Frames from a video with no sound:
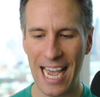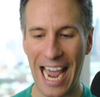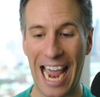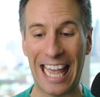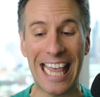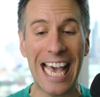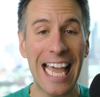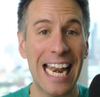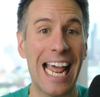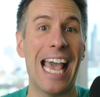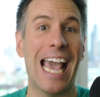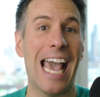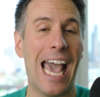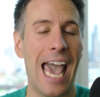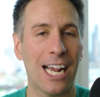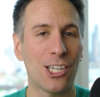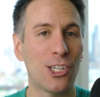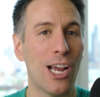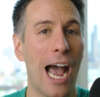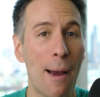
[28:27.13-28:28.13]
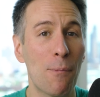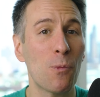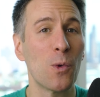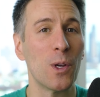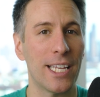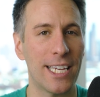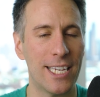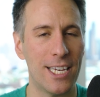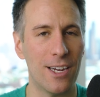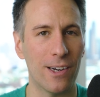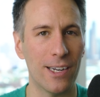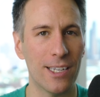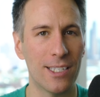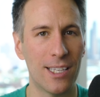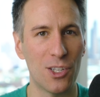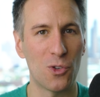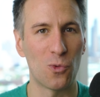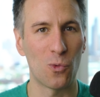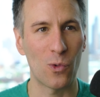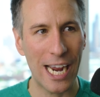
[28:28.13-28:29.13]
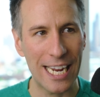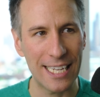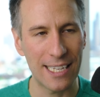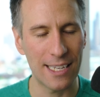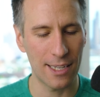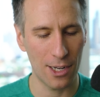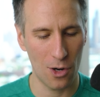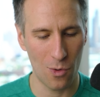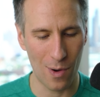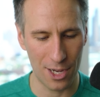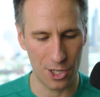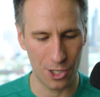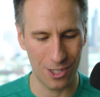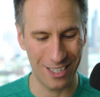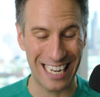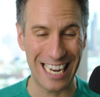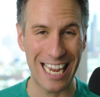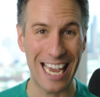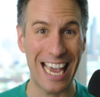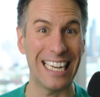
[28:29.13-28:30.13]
And that actually, I'm really curious. This raises a question.